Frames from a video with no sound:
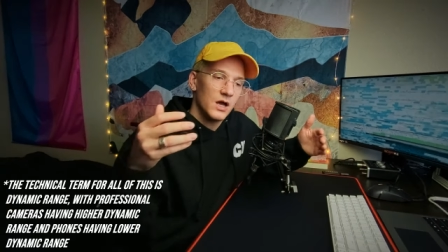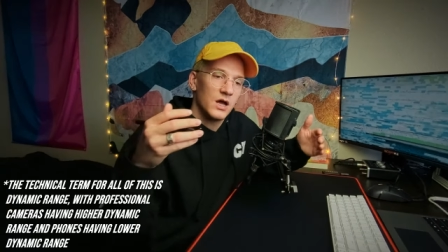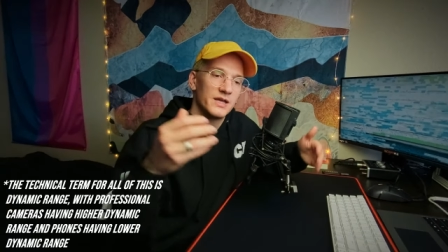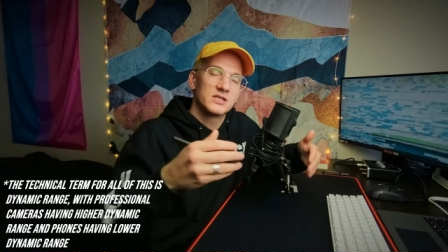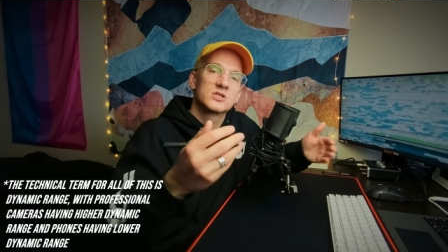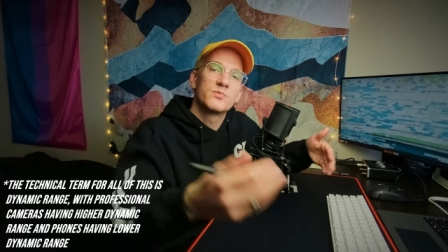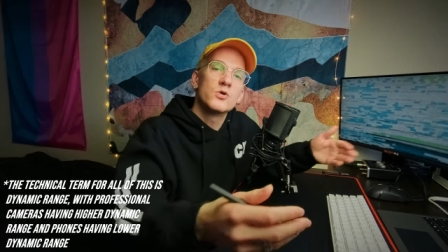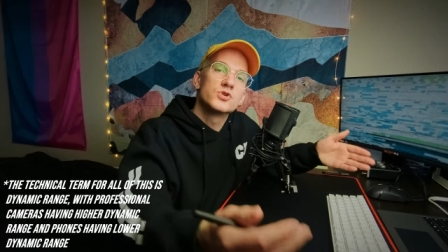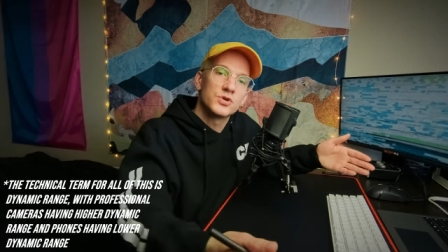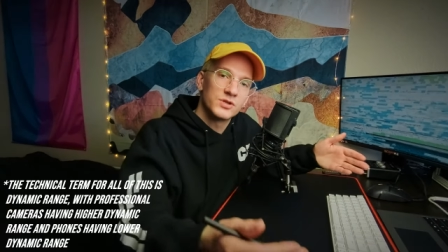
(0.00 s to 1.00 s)

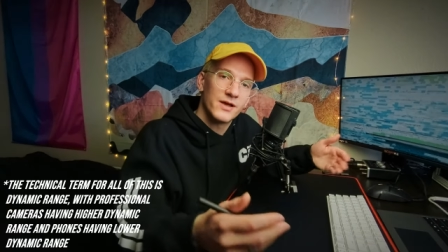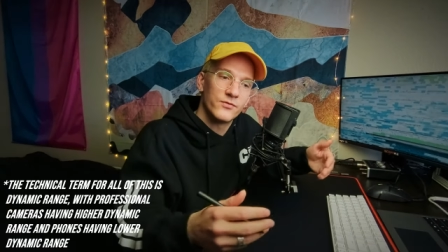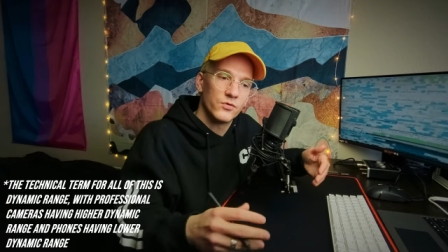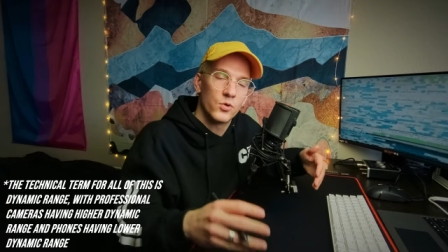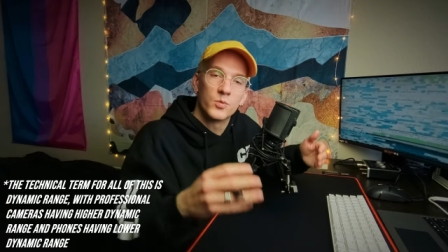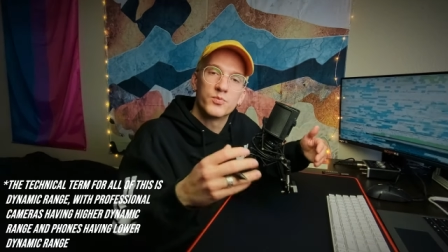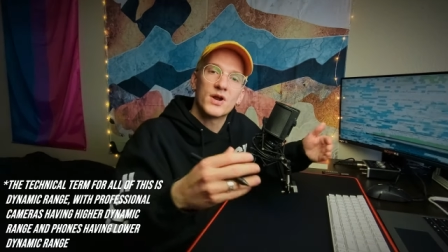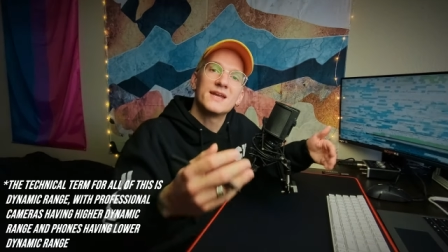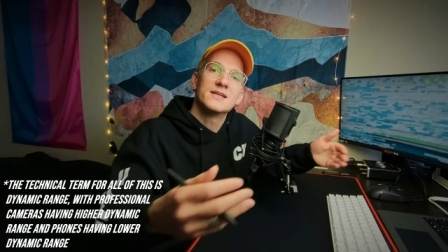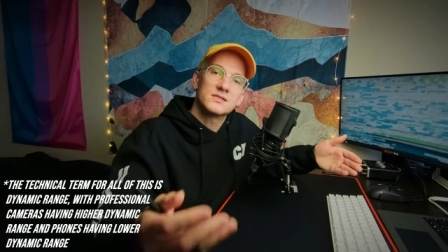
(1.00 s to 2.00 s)
exposure level or
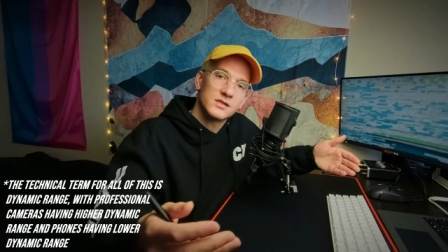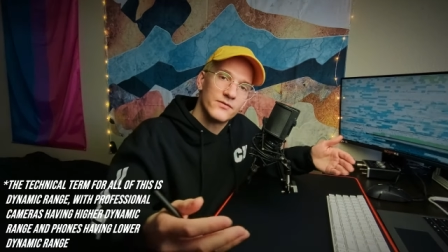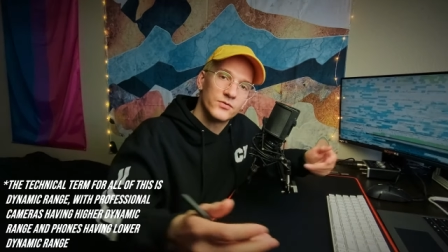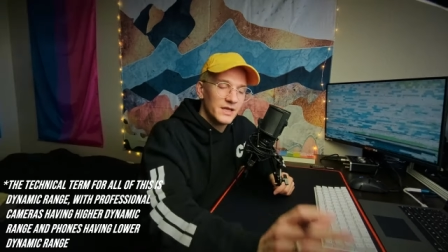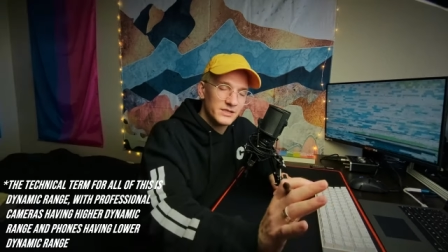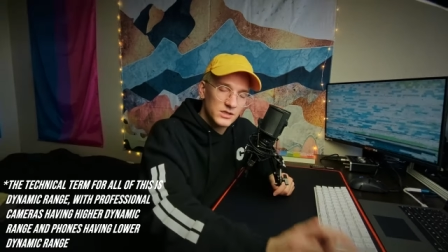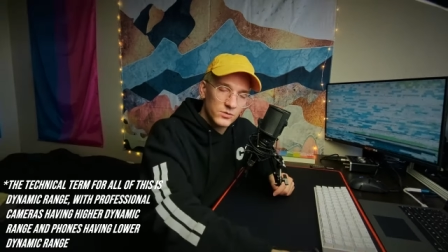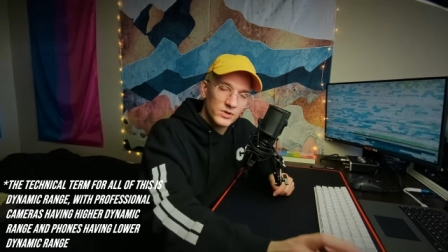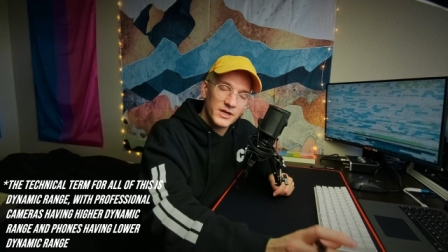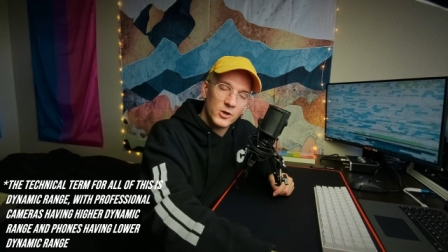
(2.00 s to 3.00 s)
brightness level. And that's going to
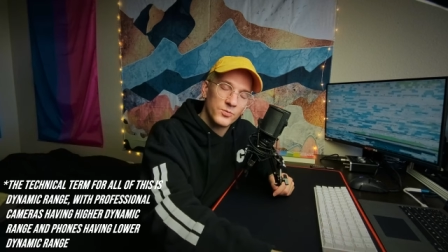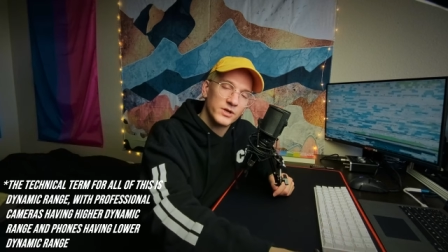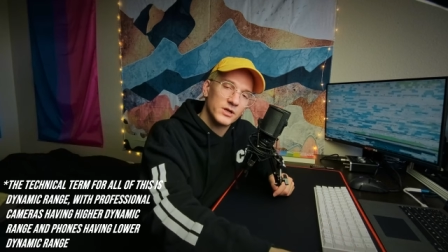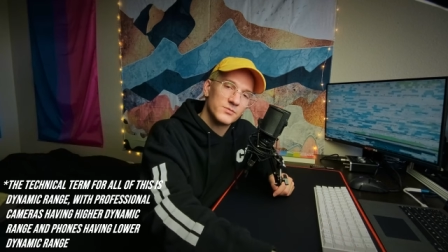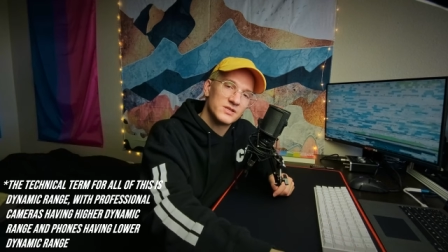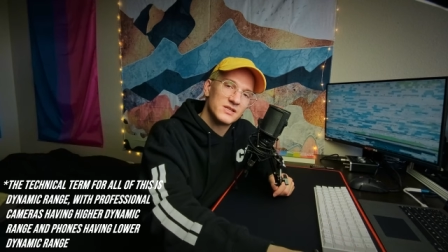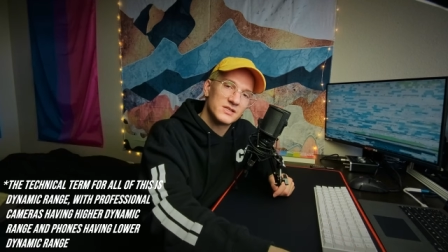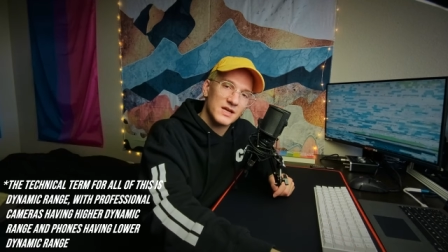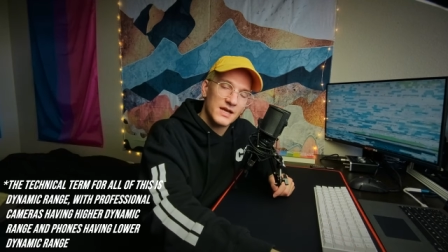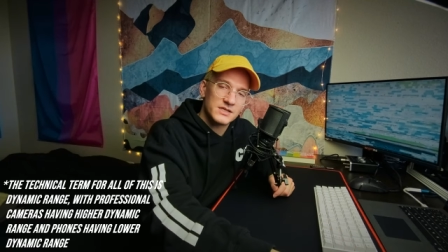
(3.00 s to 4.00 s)
really help when it comes to
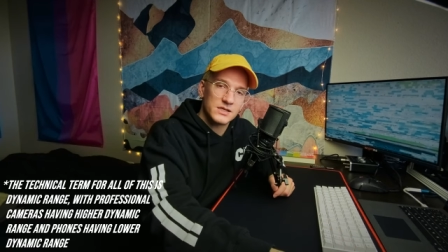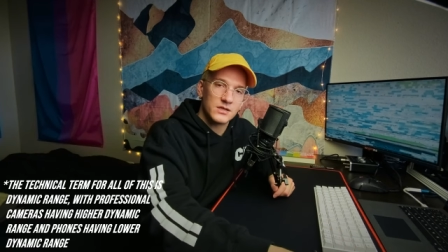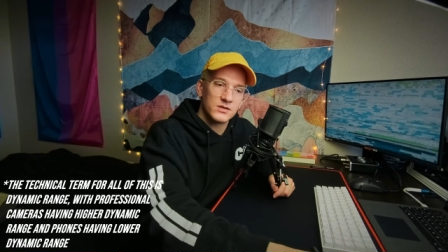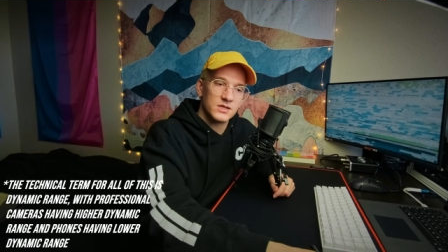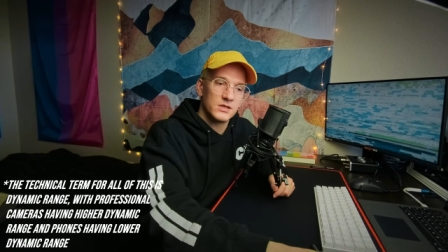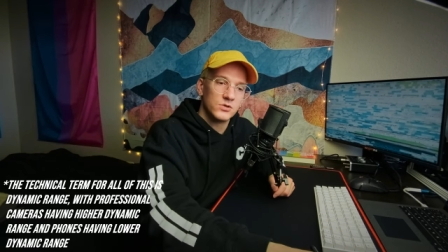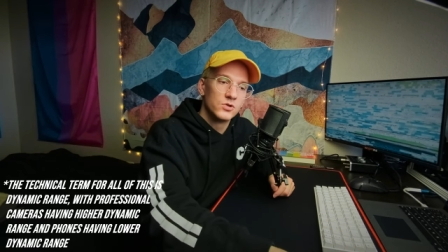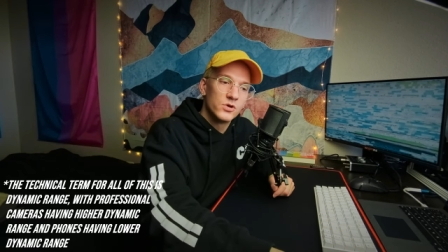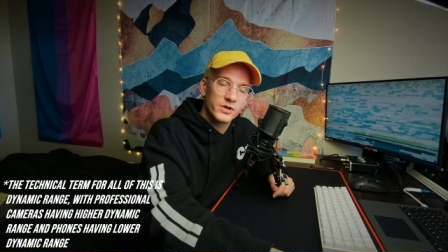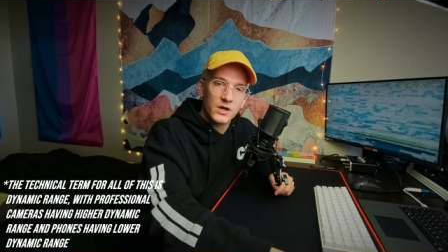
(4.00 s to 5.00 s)
disguising the
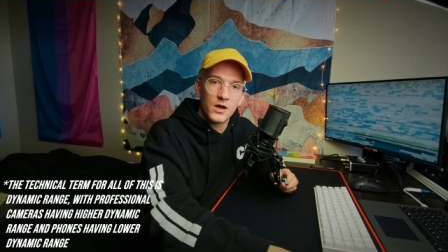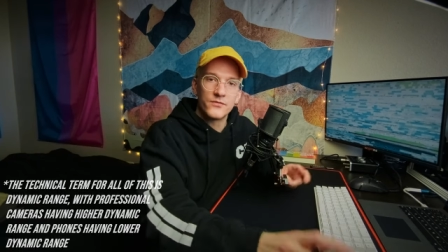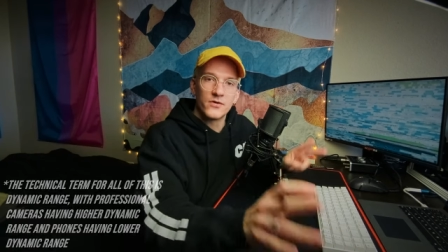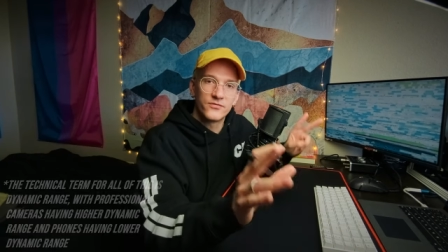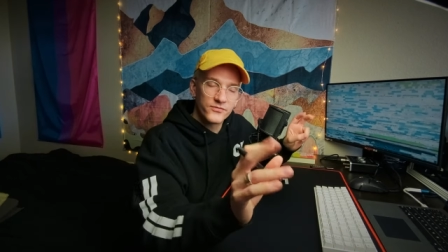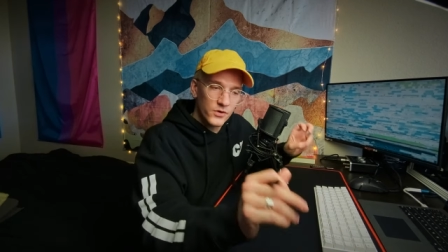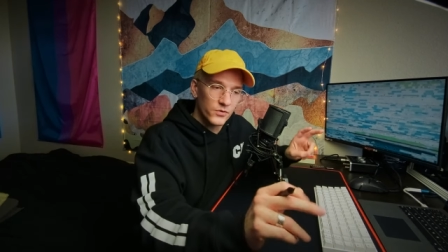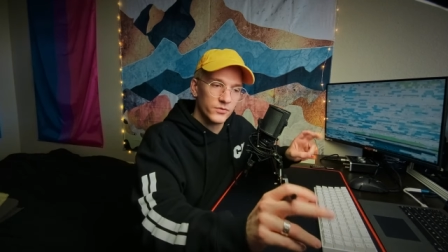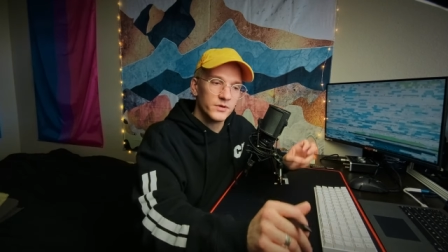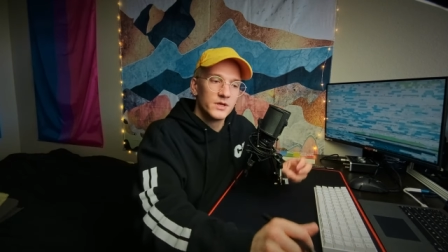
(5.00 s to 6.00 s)
look of a
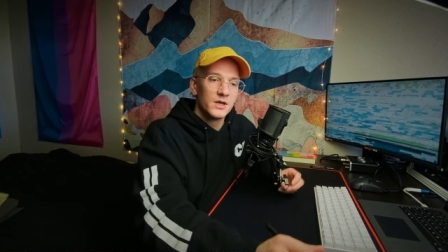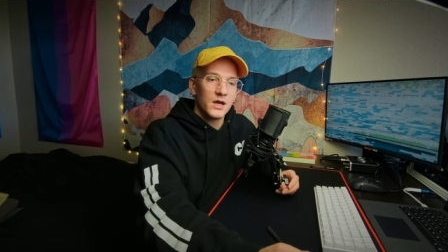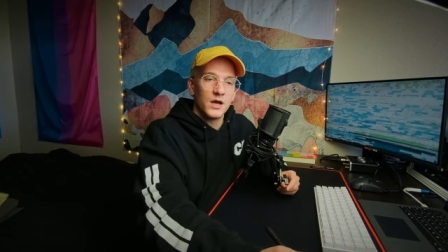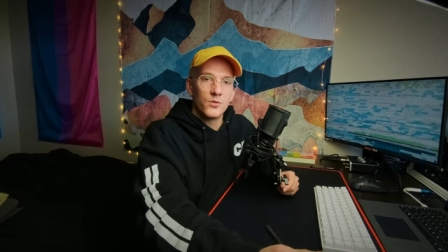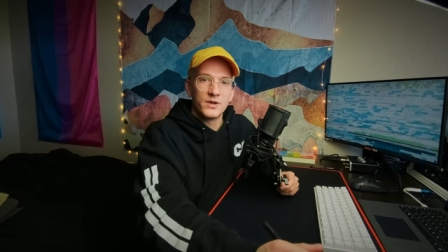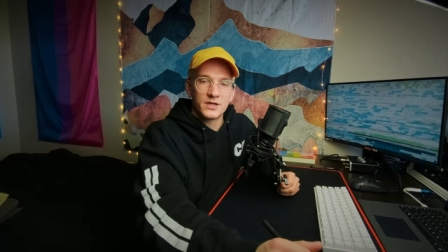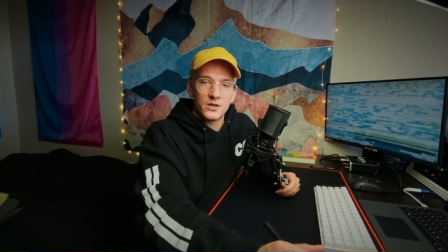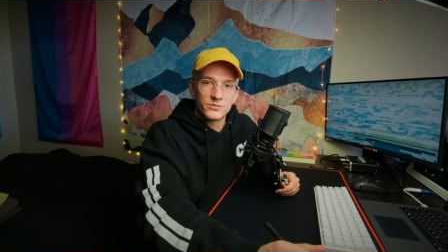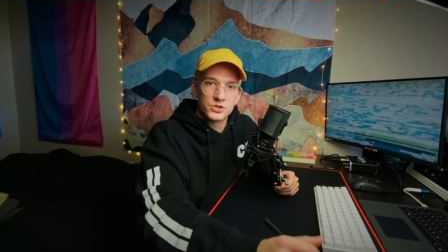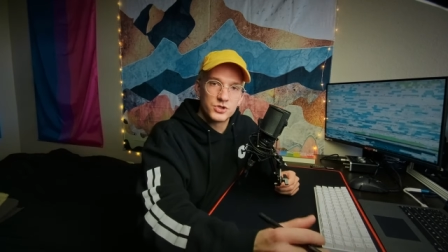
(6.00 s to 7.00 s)
phone when it
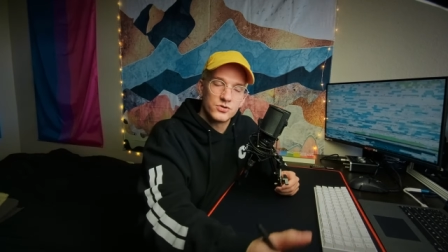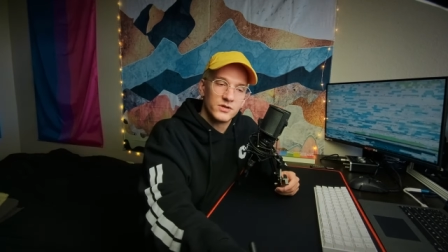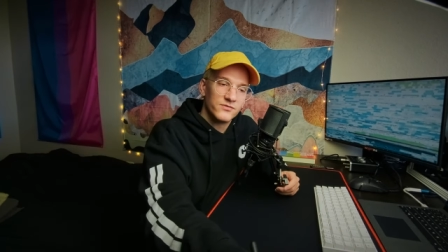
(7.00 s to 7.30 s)
comes to shooting